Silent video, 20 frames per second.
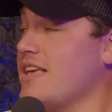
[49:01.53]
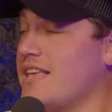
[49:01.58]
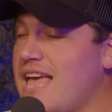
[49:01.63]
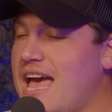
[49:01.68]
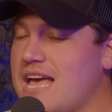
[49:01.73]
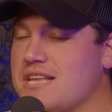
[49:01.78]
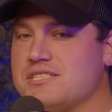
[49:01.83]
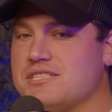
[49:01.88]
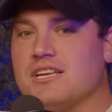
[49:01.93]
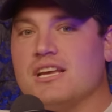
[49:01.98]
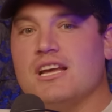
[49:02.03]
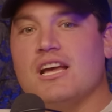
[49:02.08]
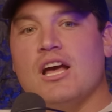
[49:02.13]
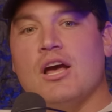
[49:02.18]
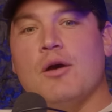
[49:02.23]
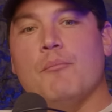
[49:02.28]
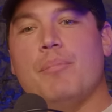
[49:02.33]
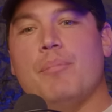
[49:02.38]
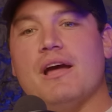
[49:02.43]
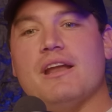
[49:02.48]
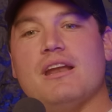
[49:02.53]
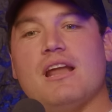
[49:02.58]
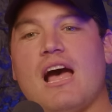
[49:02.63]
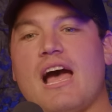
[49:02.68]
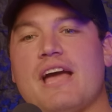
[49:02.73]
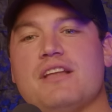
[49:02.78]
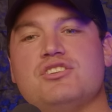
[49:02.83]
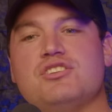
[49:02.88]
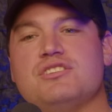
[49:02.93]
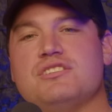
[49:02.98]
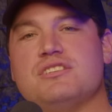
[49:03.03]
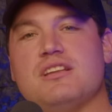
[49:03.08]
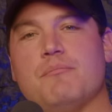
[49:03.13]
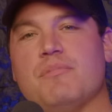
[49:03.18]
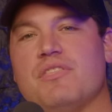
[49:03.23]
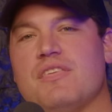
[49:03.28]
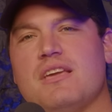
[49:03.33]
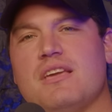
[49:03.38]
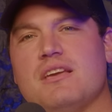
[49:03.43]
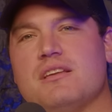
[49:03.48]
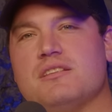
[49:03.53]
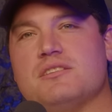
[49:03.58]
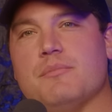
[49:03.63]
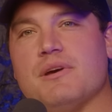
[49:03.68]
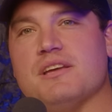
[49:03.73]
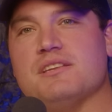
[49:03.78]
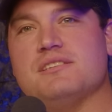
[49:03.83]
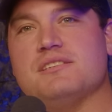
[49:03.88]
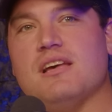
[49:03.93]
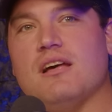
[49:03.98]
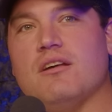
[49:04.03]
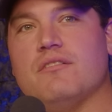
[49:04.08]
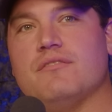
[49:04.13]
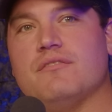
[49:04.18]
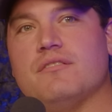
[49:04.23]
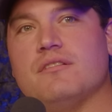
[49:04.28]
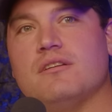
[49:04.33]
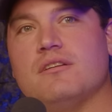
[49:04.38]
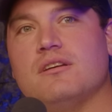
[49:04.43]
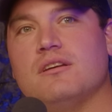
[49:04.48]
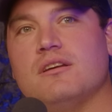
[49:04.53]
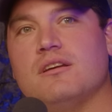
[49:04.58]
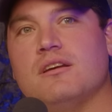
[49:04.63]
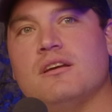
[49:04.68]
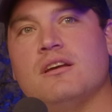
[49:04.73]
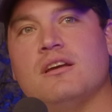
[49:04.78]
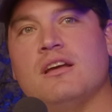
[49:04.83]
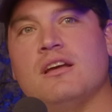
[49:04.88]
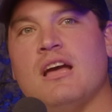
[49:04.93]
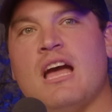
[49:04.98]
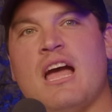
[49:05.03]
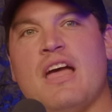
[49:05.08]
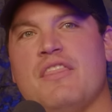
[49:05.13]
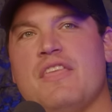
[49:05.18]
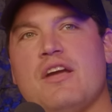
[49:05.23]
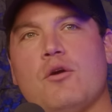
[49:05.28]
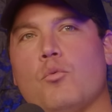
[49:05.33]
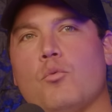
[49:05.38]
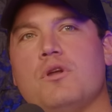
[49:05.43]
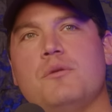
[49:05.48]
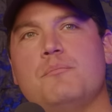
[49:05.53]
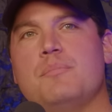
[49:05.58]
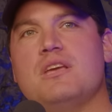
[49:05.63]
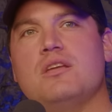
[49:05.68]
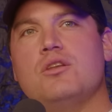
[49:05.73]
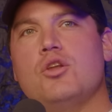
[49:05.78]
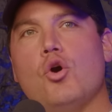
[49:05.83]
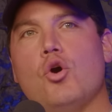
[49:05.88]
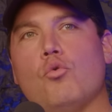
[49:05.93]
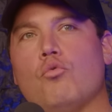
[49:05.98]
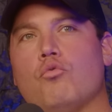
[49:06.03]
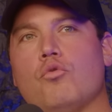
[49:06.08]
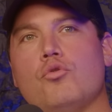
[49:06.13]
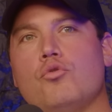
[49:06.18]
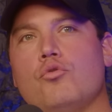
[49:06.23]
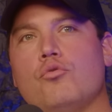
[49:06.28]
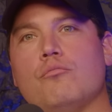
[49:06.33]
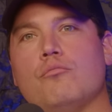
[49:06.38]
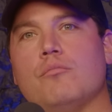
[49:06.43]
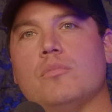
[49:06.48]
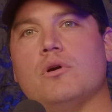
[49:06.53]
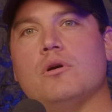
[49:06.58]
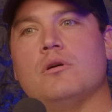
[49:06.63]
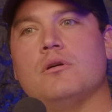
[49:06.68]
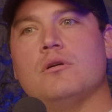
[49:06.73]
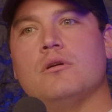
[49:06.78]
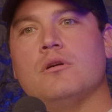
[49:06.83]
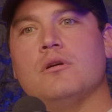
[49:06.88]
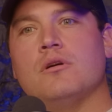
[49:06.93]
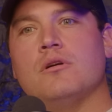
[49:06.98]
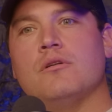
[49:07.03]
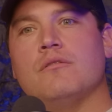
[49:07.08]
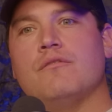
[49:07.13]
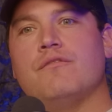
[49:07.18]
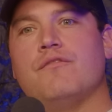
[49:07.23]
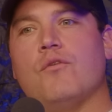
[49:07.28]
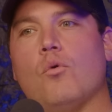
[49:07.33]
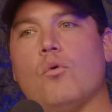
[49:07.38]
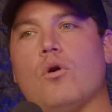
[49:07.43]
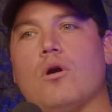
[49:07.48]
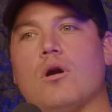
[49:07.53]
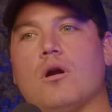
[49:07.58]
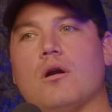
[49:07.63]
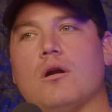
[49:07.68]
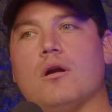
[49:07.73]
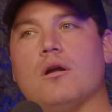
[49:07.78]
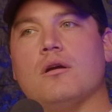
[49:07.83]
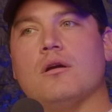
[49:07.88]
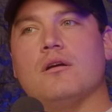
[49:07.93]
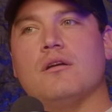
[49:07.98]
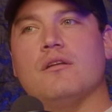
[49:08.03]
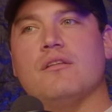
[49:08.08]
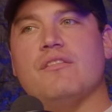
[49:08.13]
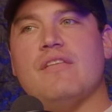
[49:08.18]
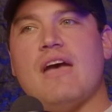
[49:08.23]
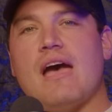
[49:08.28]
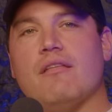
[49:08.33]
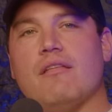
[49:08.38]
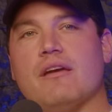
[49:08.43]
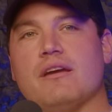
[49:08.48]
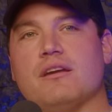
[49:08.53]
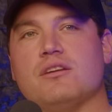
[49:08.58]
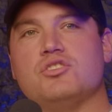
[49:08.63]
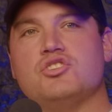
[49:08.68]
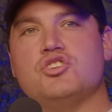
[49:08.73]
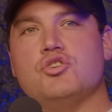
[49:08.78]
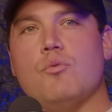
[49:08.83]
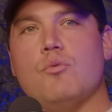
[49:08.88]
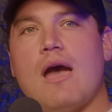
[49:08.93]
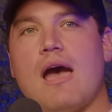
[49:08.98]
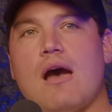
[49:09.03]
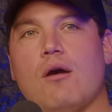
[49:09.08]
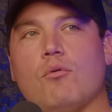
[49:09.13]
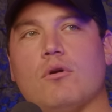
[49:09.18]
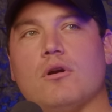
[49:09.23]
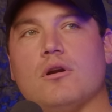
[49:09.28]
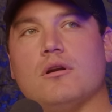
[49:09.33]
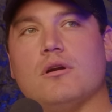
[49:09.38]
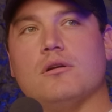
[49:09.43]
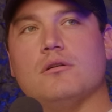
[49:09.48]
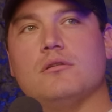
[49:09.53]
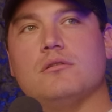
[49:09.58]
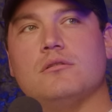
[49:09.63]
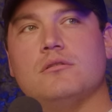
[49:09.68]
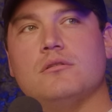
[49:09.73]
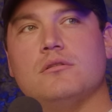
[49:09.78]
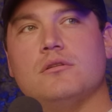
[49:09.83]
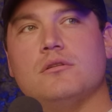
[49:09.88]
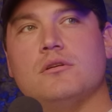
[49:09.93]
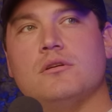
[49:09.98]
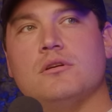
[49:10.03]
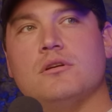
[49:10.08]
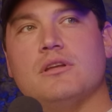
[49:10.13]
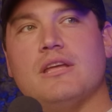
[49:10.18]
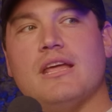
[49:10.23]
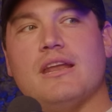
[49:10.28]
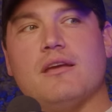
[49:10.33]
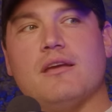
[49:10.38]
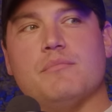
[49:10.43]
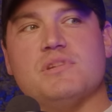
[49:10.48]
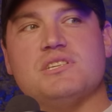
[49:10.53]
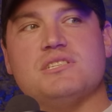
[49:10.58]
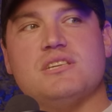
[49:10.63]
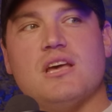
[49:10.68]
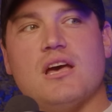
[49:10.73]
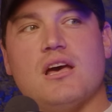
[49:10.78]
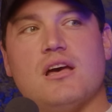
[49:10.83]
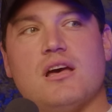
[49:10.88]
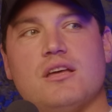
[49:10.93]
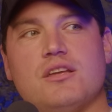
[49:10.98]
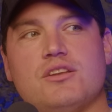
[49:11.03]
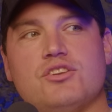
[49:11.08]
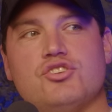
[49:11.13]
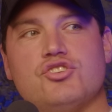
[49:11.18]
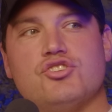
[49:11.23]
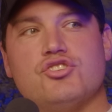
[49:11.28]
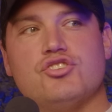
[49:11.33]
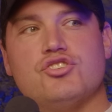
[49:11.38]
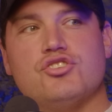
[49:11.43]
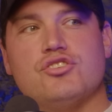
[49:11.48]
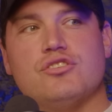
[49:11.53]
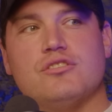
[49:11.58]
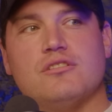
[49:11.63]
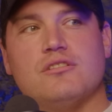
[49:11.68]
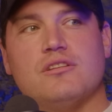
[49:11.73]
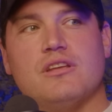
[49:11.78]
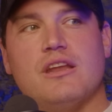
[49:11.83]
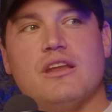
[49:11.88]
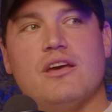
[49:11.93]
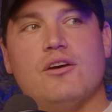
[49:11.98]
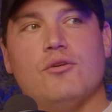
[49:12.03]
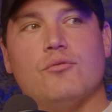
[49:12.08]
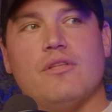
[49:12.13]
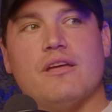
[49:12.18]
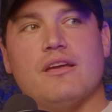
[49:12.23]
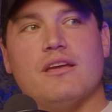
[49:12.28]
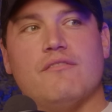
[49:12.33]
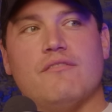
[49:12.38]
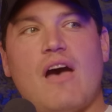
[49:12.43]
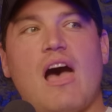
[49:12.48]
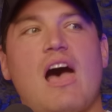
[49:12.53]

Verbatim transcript: Yes. But I just I'm thinking to myself, there would be no room for that like two hour getting a massage. You know, like sure.